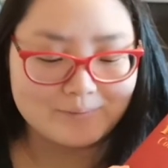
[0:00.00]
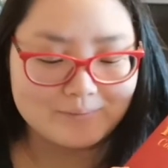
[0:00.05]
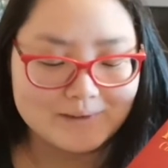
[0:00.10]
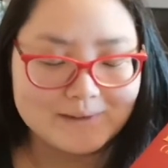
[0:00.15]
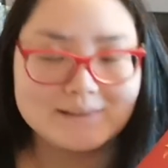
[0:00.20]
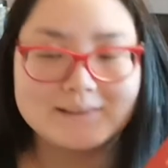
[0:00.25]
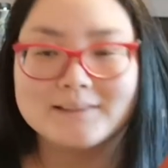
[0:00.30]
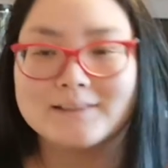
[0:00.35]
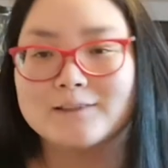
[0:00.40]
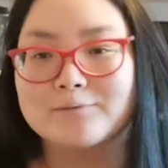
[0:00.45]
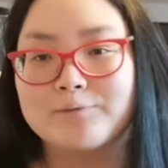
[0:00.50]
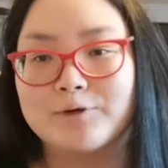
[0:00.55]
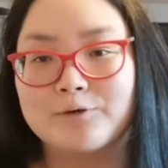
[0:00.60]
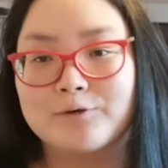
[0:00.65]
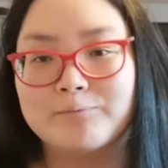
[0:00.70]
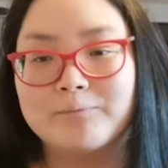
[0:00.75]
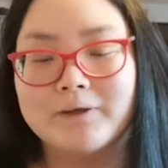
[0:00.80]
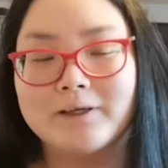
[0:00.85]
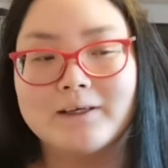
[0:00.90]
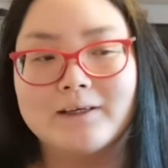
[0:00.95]
This is
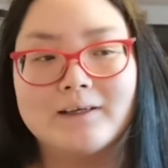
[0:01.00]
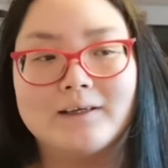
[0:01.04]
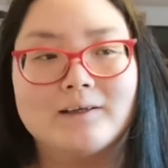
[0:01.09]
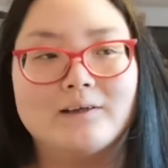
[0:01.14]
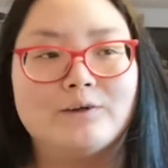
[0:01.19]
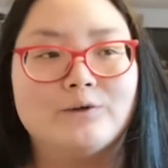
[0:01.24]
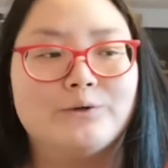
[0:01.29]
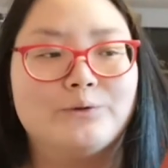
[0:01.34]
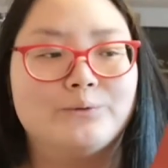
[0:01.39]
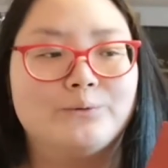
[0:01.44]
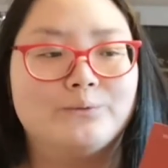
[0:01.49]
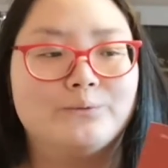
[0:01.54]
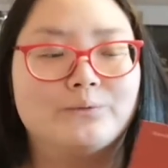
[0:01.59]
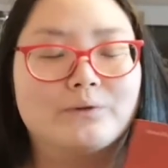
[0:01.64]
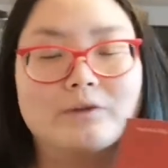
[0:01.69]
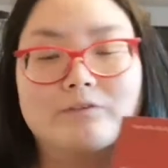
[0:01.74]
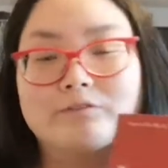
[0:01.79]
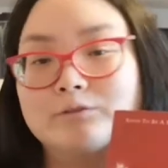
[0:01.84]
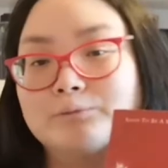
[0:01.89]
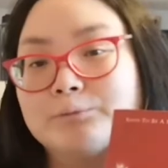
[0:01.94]
about Maggie, who
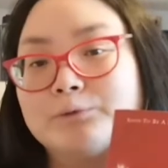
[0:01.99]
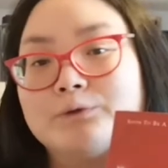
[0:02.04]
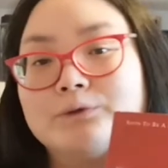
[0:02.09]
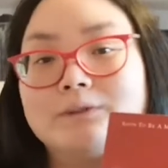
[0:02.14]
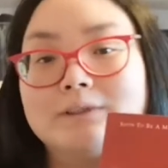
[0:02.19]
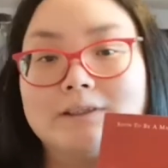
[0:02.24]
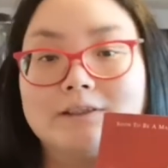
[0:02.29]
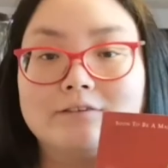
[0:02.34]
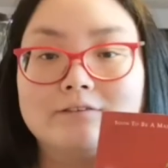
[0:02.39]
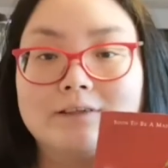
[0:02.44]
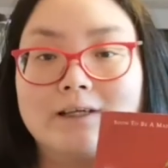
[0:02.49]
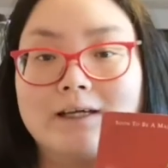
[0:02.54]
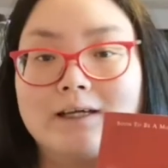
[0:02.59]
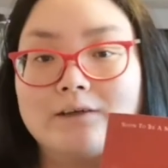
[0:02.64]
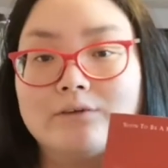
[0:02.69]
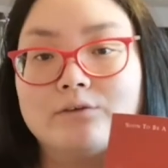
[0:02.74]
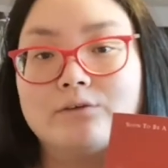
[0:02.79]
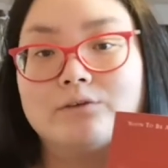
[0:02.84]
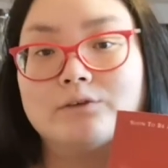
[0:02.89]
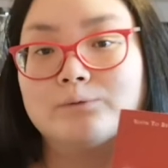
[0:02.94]
loves books, and her
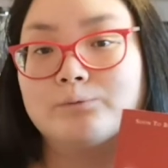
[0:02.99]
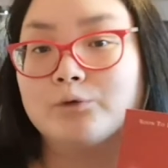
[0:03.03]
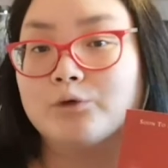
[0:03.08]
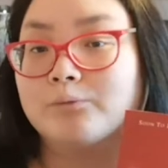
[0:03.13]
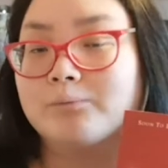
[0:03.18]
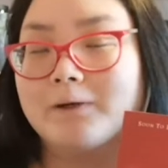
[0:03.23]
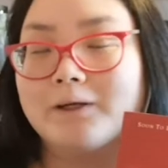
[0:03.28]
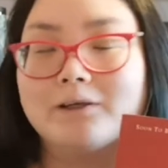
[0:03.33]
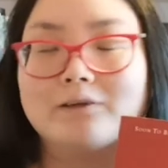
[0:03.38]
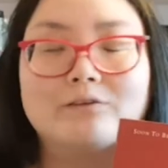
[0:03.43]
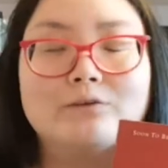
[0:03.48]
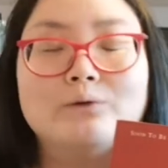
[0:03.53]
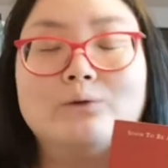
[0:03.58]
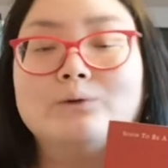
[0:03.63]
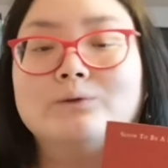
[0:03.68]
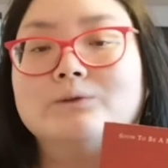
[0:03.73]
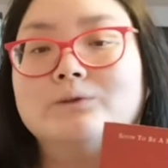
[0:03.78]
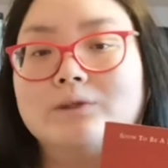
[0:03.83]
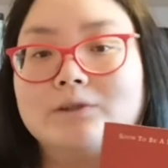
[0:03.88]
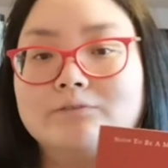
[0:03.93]
dad, who is a bookbinder, who
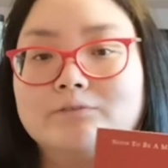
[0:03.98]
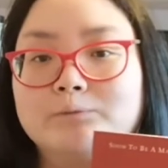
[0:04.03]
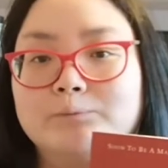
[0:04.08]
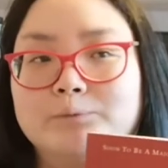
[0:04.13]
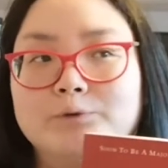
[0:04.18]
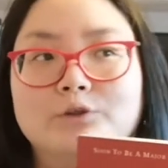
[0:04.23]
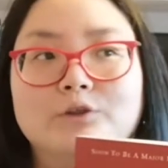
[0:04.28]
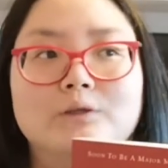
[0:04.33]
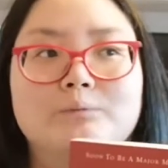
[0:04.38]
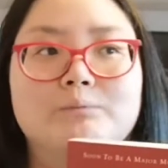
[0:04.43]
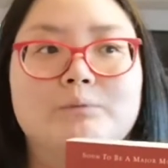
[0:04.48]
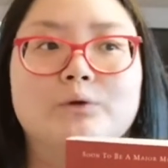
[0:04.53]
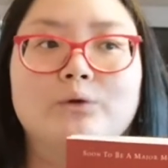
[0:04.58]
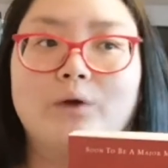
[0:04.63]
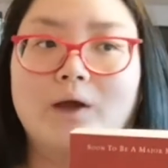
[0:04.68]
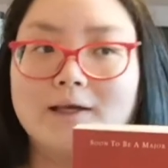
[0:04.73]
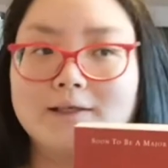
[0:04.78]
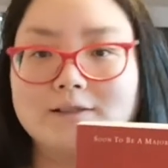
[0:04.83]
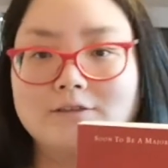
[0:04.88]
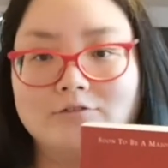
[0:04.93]
also loves books, but who
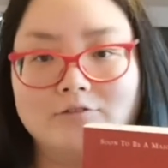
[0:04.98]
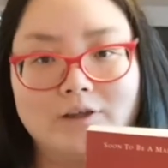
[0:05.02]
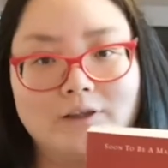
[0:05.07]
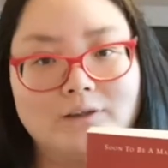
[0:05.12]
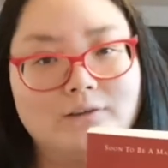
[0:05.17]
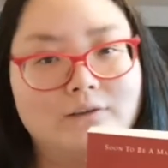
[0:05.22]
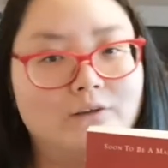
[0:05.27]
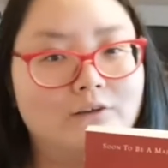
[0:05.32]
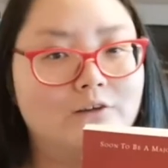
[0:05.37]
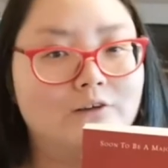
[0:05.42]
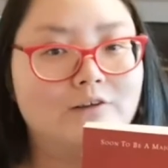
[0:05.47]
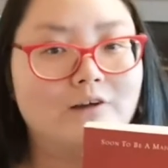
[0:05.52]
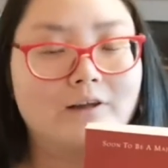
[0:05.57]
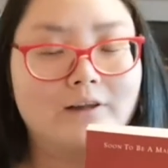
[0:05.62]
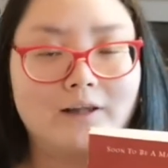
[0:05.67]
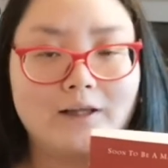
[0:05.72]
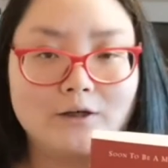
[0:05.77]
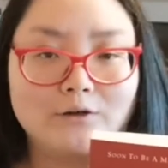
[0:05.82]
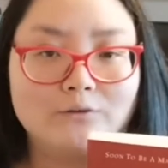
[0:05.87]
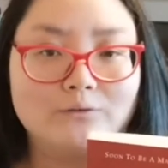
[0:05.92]
hasn't read to her
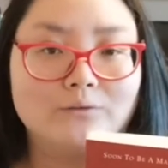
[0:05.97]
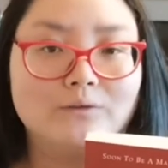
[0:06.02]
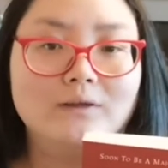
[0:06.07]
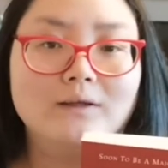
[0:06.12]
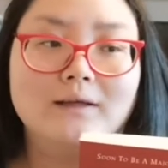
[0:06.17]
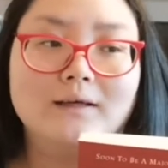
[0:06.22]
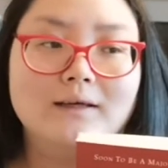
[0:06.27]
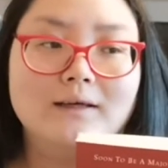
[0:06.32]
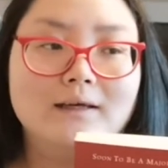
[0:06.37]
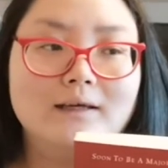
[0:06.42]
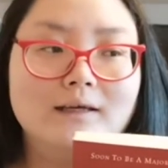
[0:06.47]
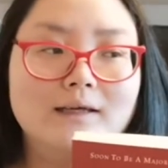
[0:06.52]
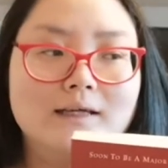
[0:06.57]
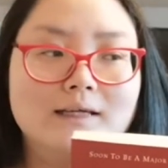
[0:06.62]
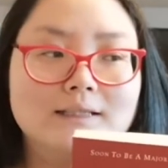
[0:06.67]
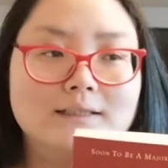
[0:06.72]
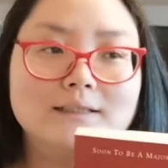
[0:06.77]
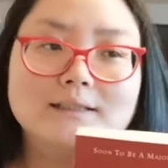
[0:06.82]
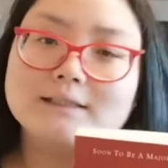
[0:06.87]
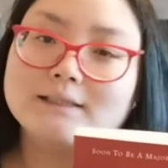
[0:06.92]
aloud
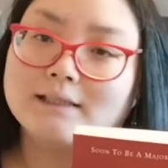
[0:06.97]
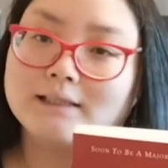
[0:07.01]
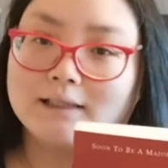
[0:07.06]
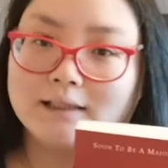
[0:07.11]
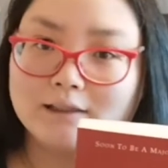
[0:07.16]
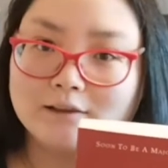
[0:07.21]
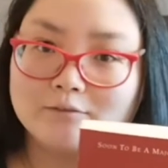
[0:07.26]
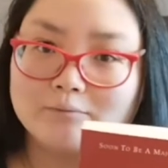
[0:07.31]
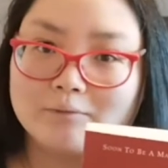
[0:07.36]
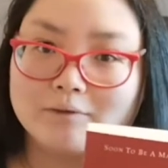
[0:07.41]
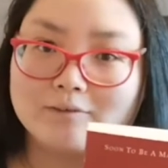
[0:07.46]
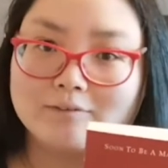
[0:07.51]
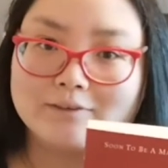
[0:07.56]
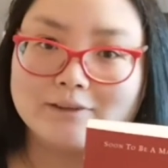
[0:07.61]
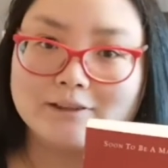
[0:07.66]
since the night her mother